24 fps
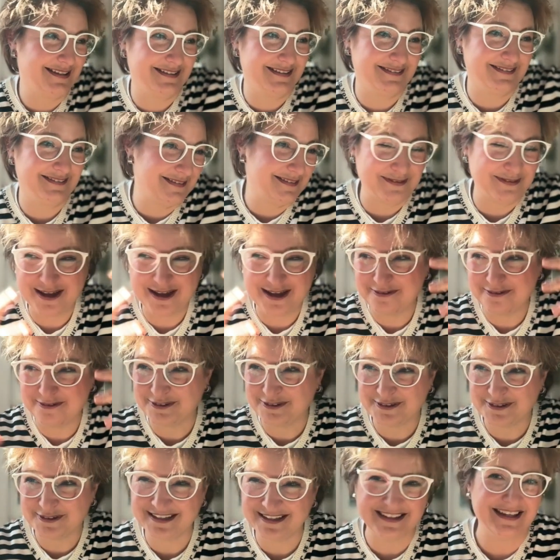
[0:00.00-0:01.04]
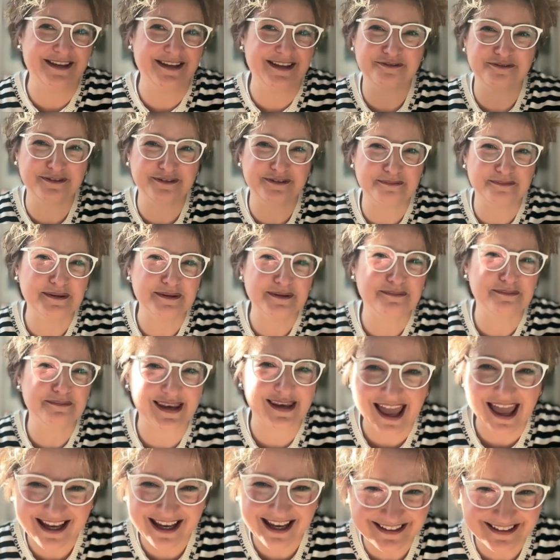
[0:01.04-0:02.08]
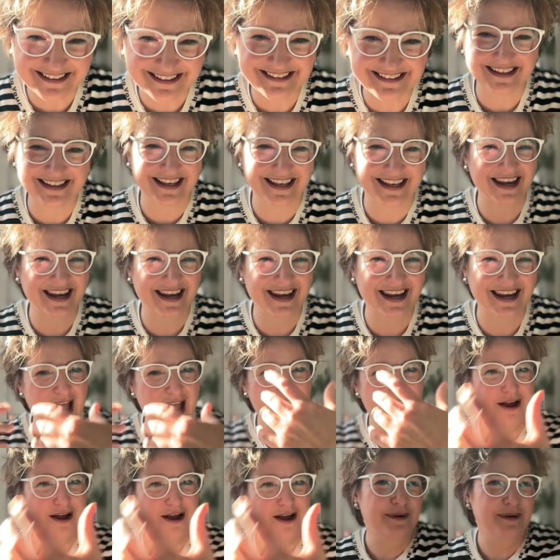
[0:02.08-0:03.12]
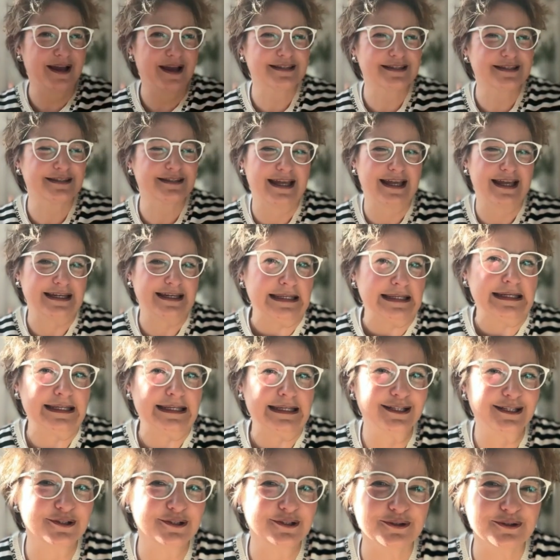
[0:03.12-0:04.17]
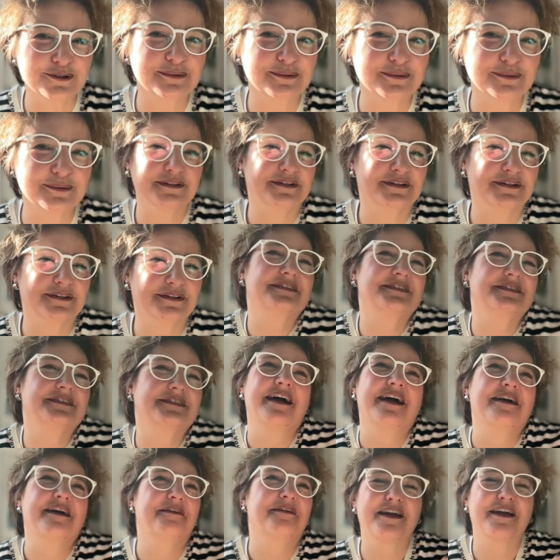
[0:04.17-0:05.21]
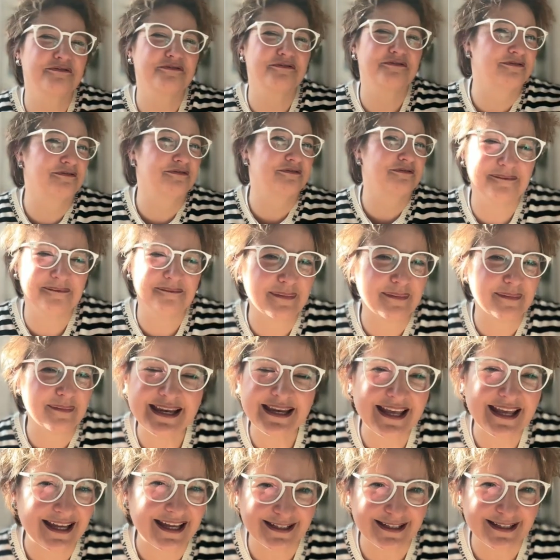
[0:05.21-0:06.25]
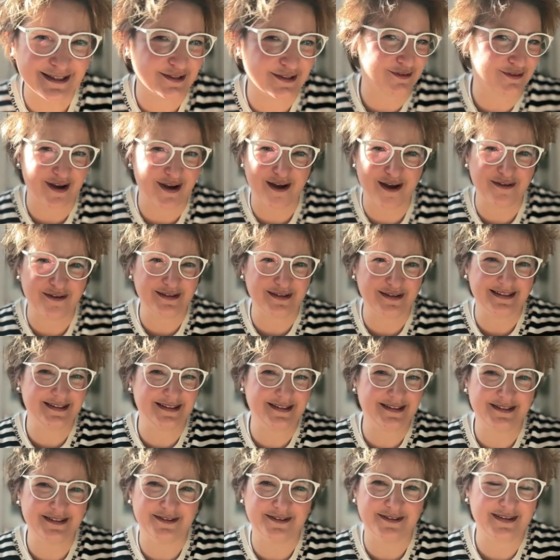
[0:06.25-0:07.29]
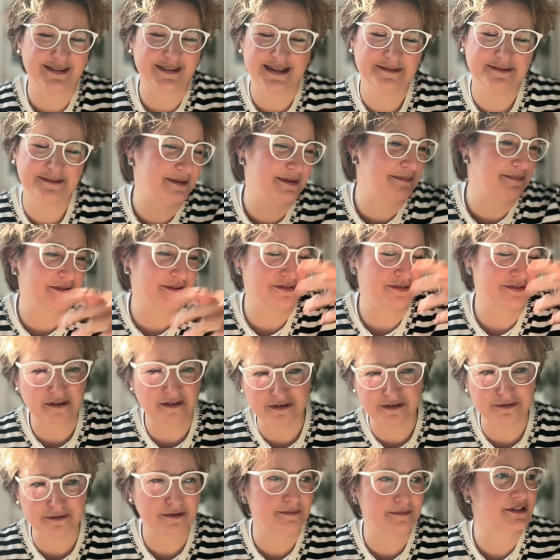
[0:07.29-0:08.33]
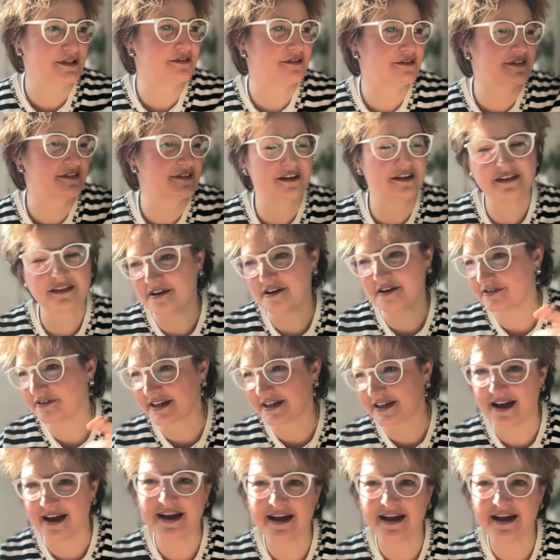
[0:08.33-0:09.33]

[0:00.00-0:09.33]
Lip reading: we have to see if the people like it and where is that leading to, because I have many ideas around it, so that people travel with me to South Africa,